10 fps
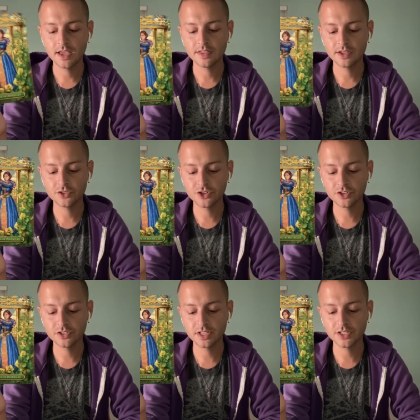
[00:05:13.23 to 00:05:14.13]
that
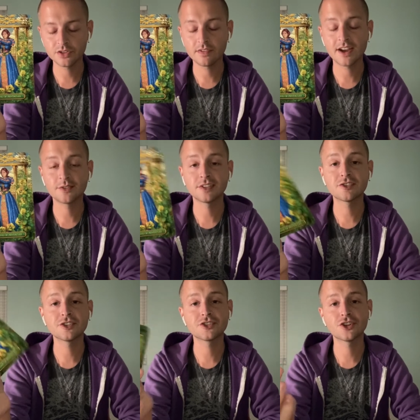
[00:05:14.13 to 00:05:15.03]
turns things around,
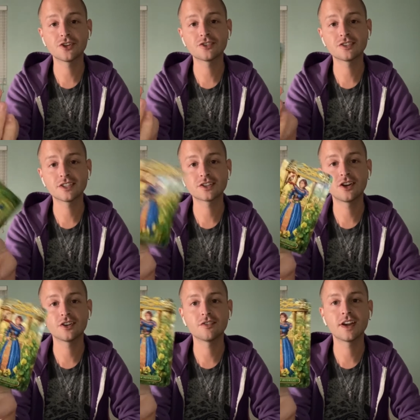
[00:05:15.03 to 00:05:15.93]
literally turns this
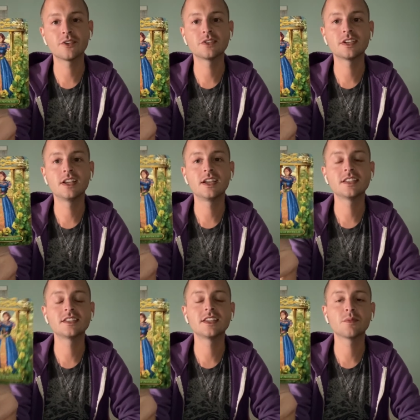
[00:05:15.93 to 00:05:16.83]
card around
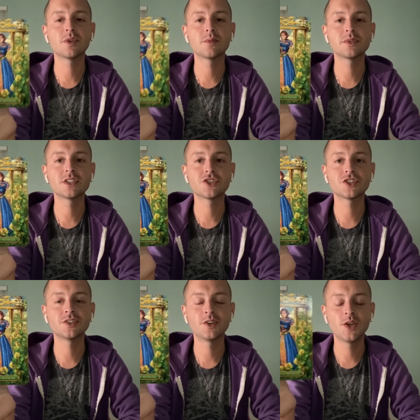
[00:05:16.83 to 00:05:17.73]
into the upright
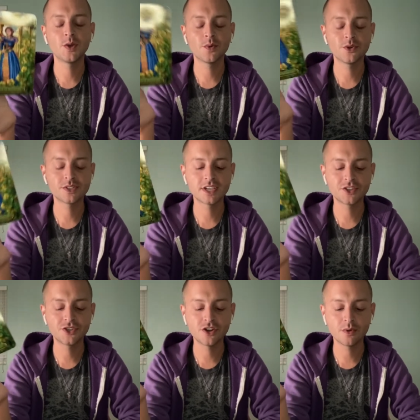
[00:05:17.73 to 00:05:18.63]
position where you
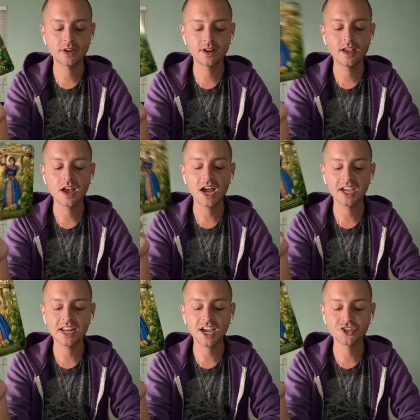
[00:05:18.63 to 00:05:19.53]
decide, you know what, I
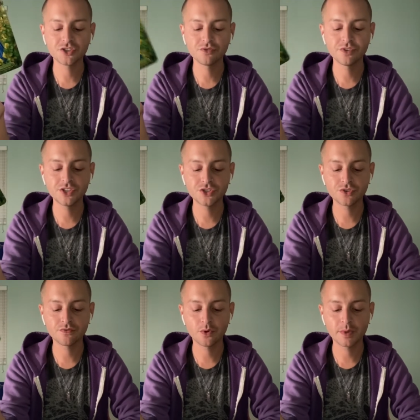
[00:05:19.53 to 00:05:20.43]
can actually reach
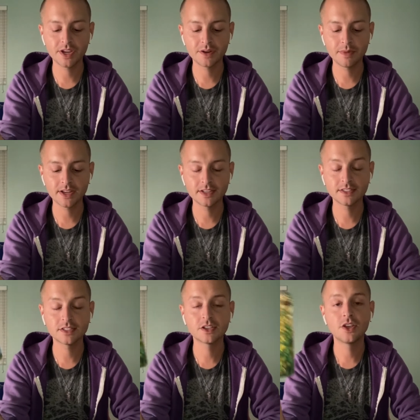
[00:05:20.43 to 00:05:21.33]
for my
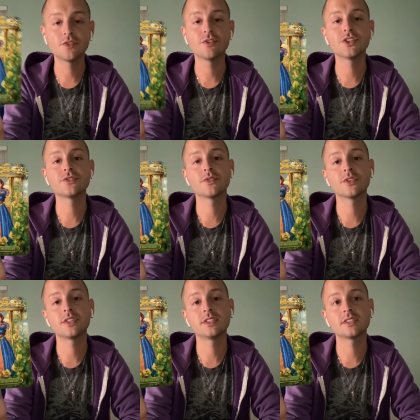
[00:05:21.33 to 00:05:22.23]
independence, reach for
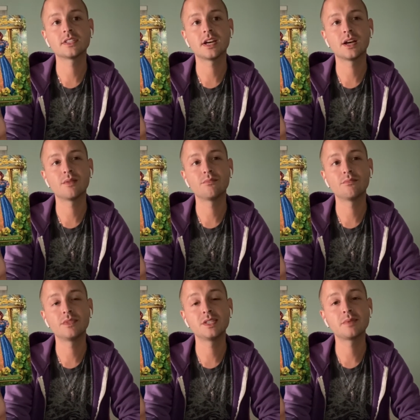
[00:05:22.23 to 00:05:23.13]
this, um,
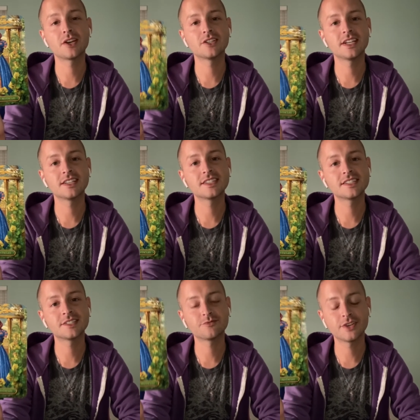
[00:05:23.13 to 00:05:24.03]
these better days,
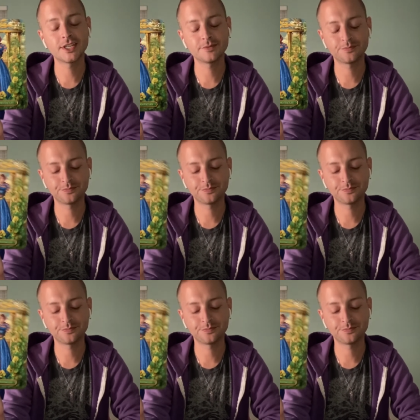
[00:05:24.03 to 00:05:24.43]
right?